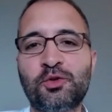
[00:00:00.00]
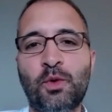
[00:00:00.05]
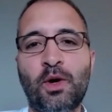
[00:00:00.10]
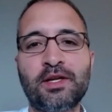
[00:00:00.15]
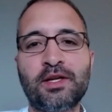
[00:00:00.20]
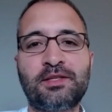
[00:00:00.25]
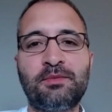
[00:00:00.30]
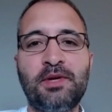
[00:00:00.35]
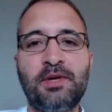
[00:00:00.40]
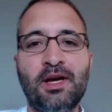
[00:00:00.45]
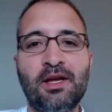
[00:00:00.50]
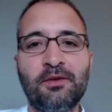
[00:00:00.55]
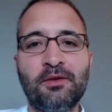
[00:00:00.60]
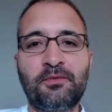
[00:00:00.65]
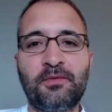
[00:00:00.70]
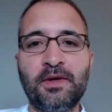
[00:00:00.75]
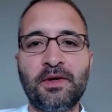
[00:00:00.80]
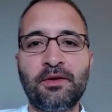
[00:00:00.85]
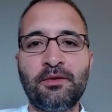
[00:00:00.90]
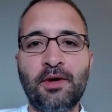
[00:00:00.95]
wants to be on the
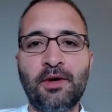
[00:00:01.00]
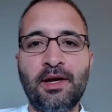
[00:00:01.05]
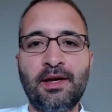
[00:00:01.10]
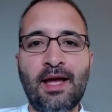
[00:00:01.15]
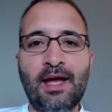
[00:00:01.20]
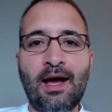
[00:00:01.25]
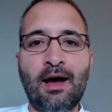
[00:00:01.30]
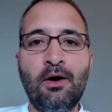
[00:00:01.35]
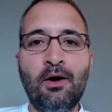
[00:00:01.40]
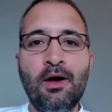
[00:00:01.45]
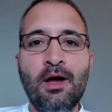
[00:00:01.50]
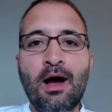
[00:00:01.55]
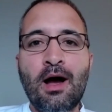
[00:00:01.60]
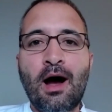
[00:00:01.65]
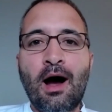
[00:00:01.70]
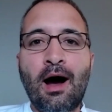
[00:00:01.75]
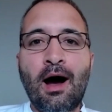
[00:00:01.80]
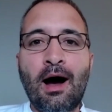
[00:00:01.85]
field right now.